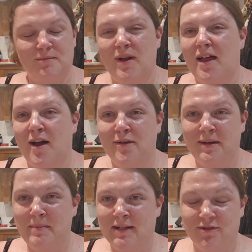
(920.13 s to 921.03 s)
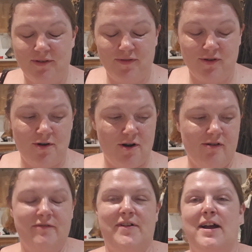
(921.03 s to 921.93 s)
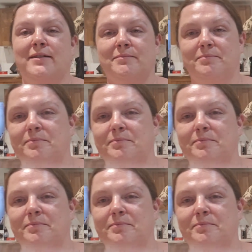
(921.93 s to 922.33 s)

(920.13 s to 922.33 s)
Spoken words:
will only matter if you're a horror fan.